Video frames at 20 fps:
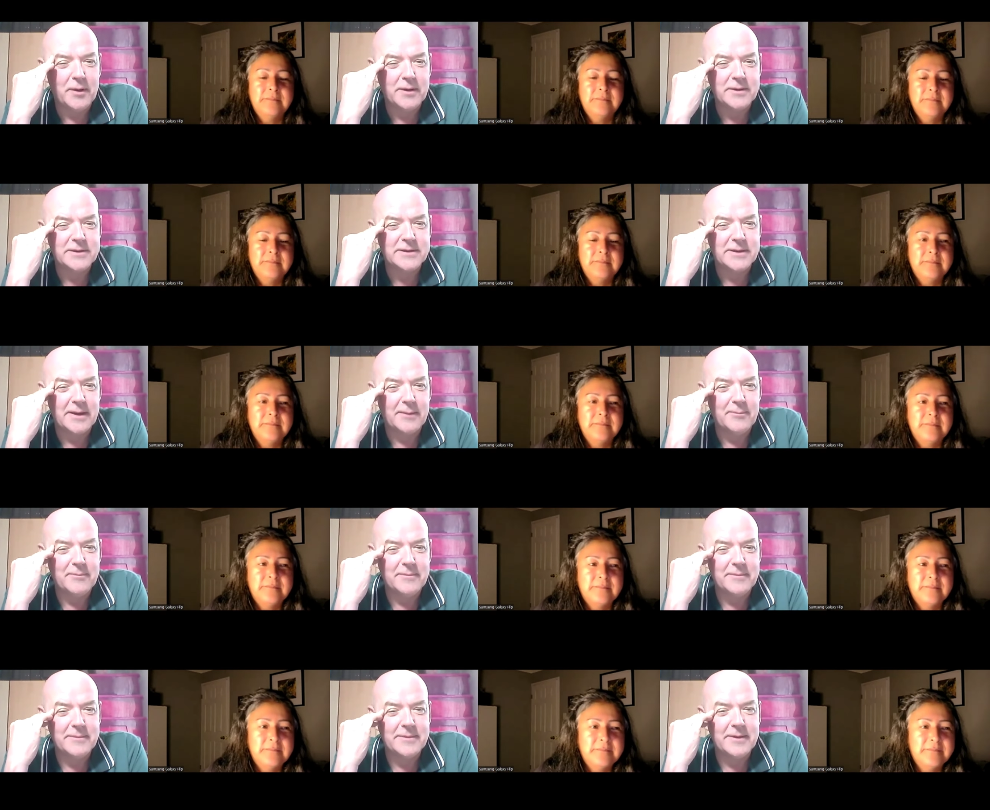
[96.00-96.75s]
Speaker 1: but
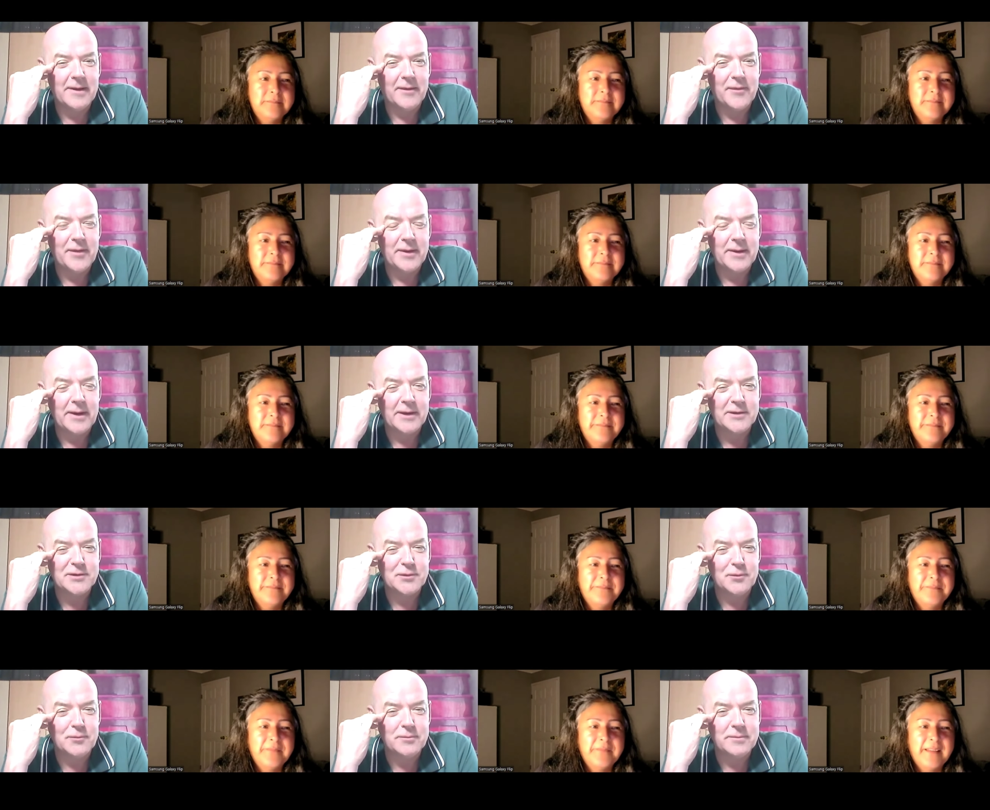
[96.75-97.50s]
um, I think
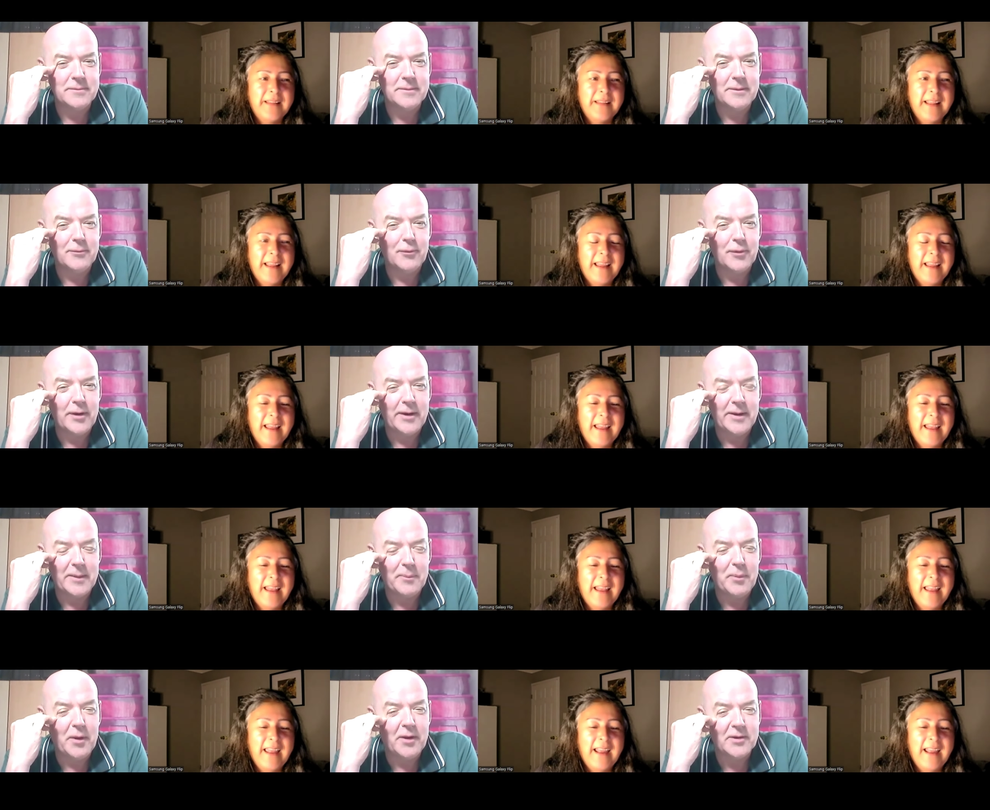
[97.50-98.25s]
that's all all in
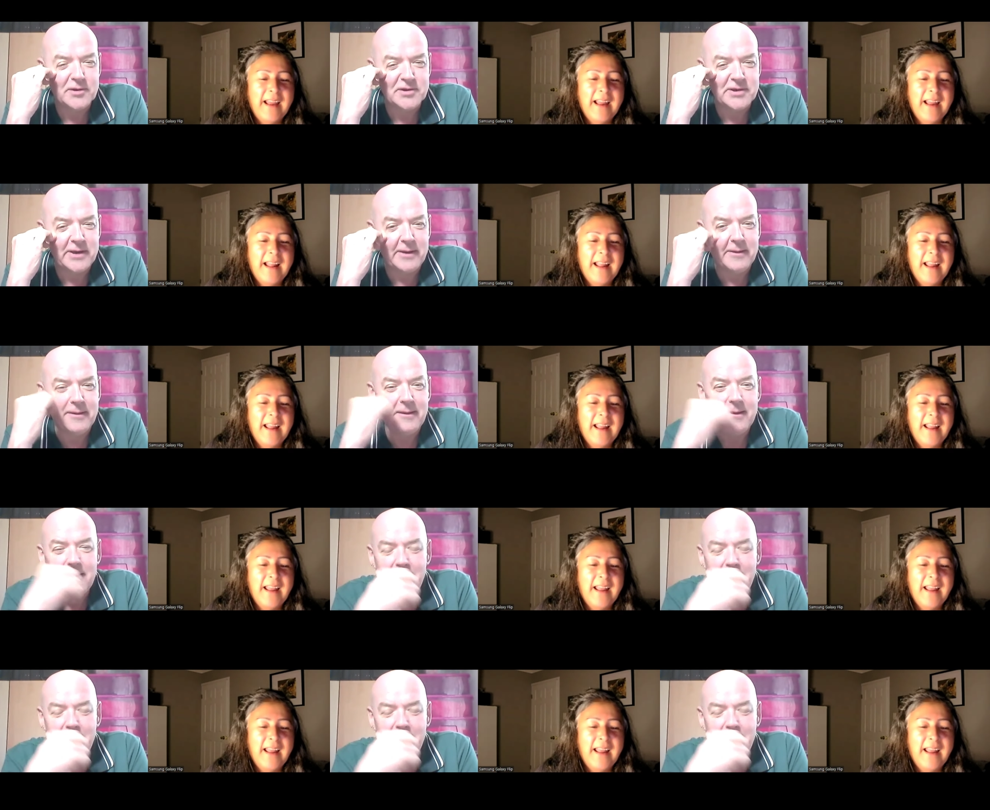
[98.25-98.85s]
the past now.